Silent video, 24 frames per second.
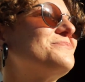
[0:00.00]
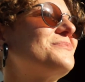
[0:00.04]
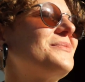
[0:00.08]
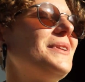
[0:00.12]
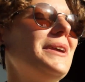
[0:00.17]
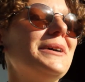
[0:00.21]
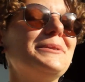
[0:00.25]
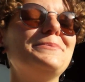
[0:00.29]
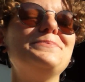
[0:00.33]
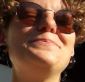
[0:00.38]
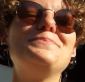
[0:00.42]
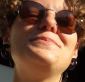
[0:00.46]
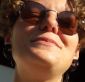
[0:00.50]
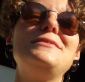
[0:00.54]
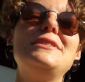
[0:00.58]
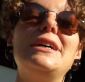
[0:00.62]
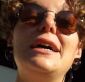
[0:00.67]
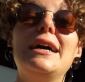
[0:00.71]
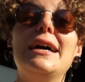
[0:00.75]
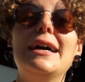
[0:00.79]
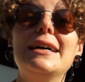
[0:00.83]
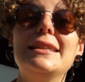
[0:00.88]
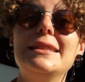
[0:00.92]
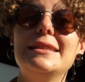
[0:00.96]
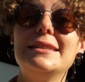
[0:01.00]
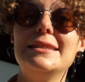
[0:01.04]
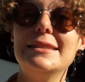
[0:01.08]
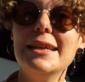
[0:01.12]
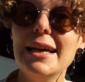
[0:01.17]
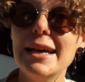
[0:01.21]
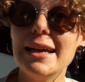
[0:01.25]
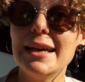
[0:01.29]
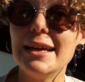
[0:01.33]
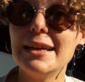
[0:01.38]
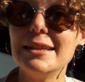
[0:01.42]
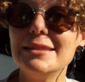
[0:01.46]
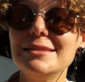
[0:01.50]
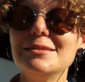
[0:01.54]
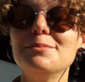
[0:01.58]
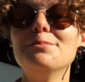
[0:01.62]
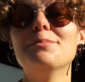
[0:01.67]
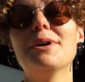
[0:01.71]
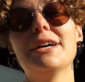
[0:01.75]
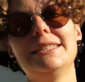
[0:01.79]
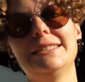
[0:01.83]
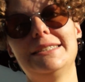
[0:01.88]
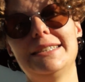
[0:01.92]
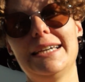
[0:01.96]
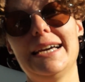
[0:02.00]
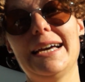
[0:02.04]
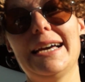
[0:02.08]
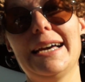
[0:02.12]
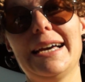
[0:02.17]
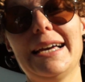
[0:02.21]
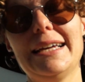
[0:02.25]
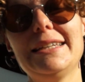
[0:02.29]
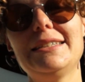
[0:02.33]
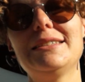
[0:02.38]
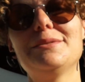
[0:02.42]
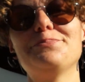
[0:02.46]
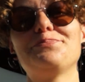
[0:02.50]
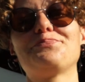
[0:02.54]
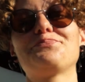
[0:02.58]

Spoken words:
Yeah. And then my dad